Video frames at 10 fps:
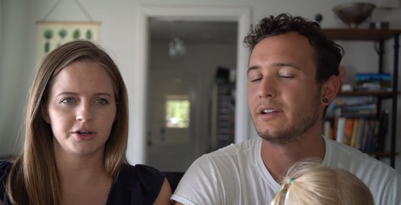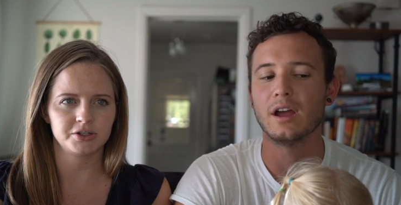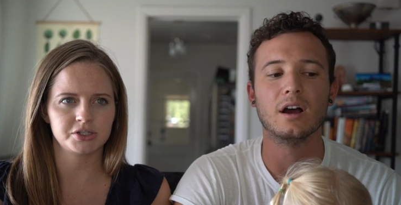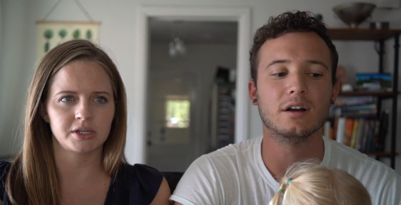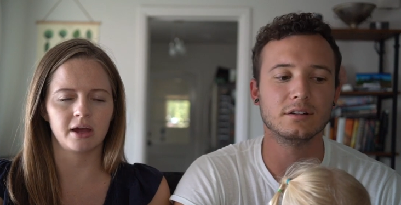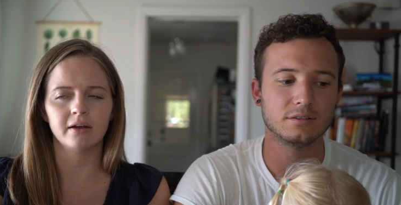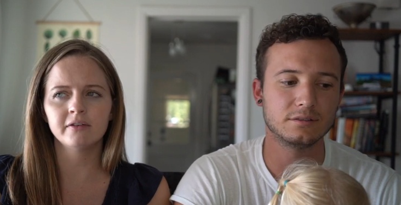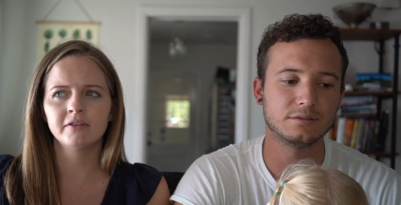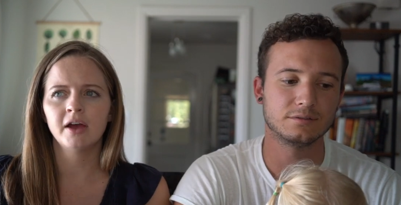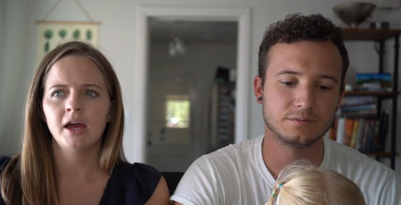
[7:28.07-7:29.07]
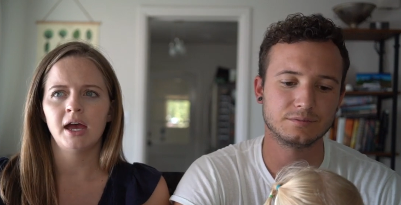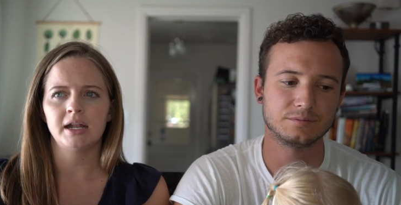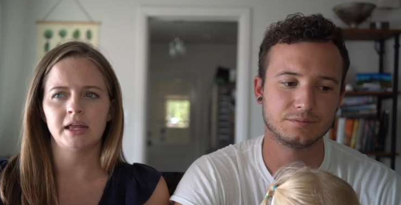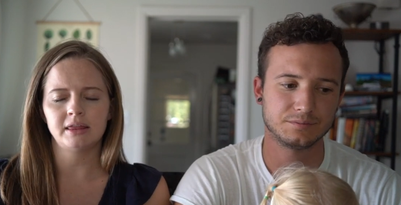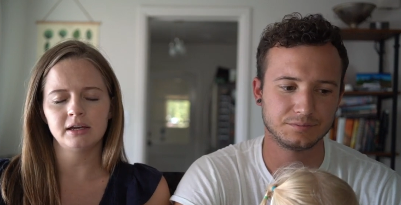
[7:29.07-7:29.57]
Speaker 1: yeah. herself
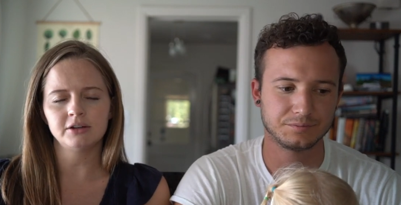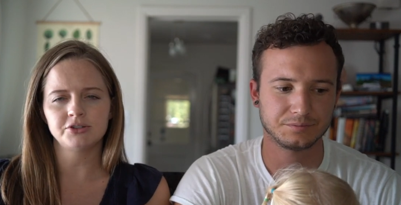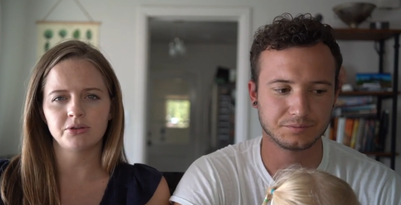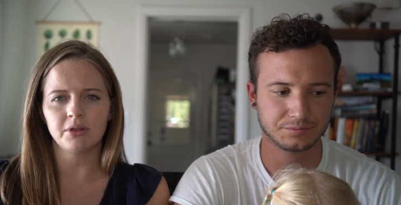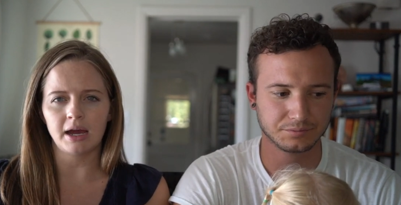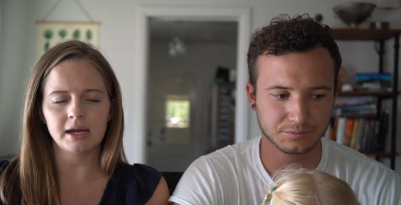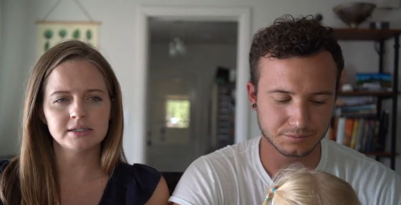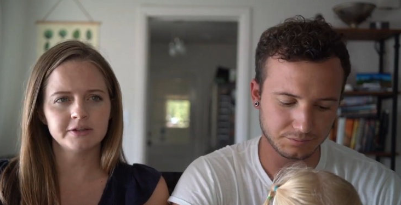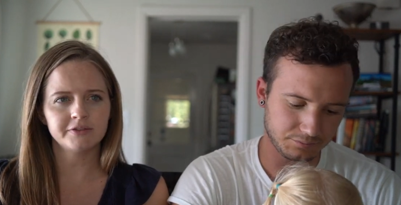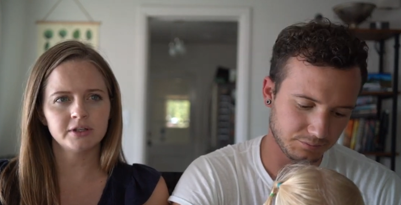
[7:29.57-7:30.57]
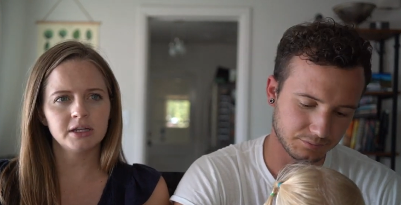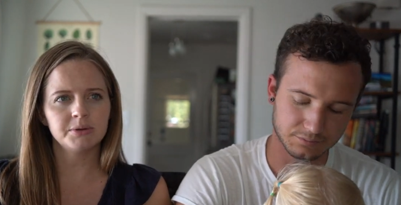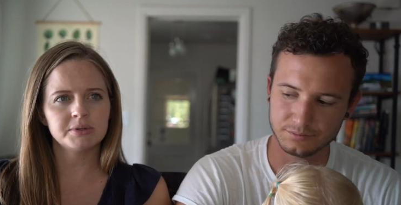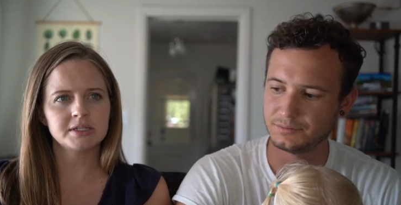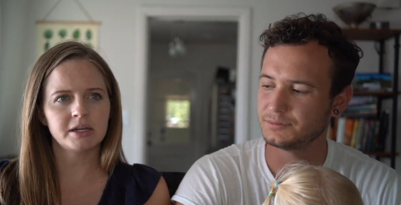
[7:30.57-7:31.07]
and i think i'll do that
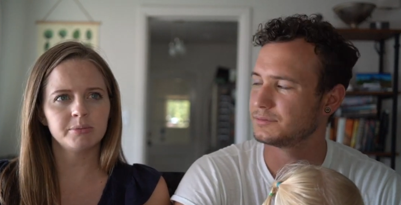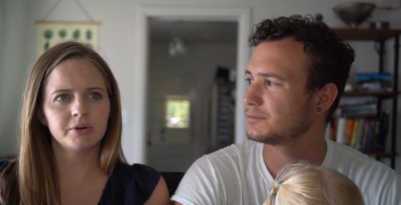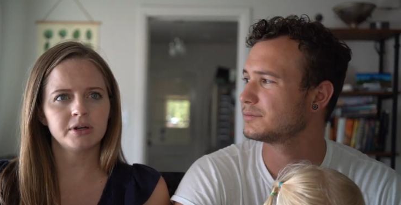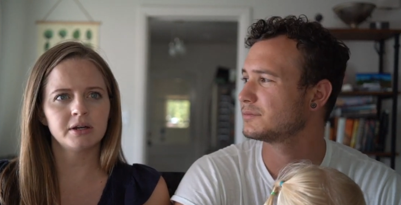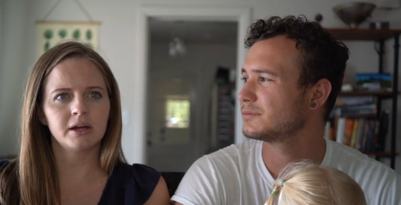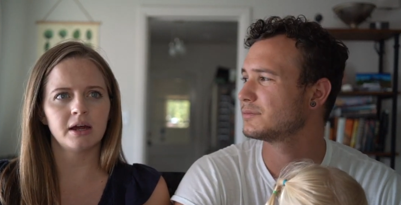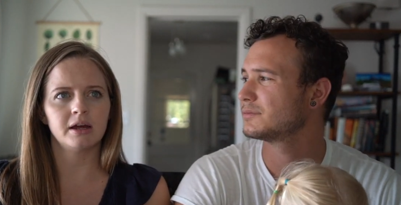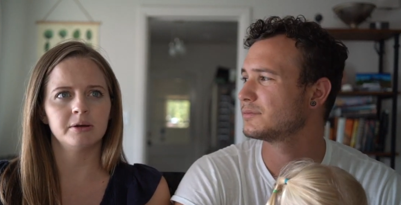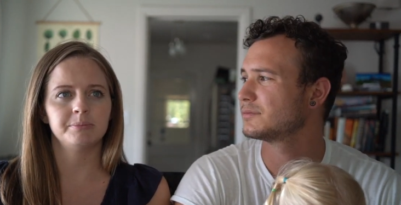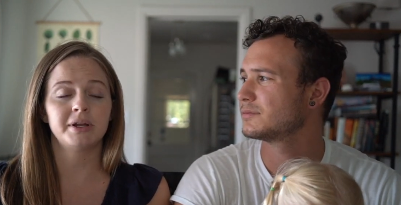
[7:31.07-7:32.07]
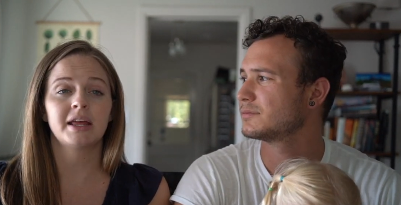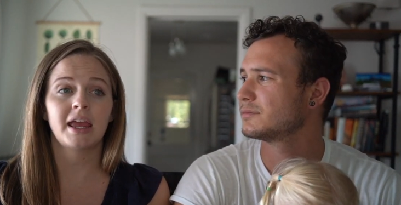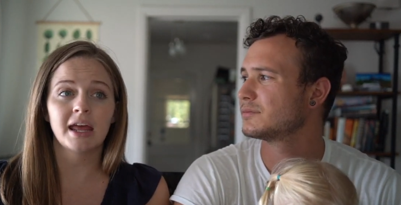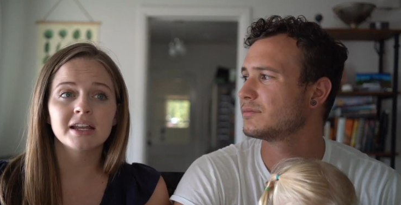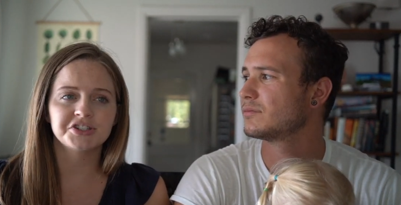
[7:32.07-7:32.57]
differently with tabor um, but
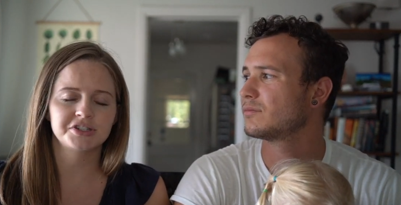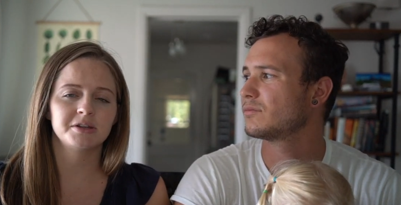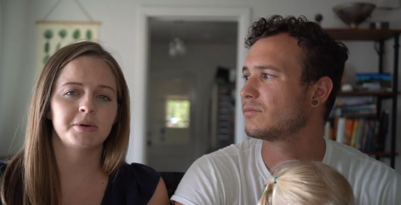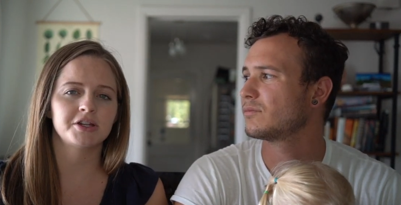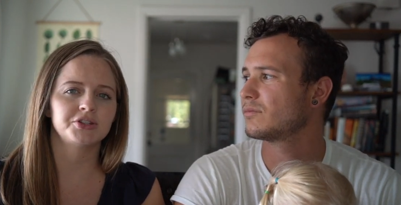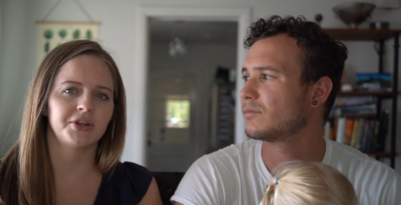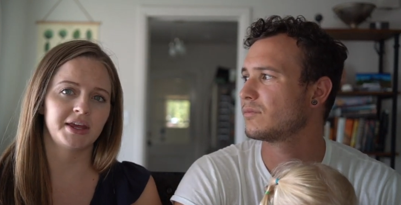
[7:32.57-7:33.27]
again it just depends on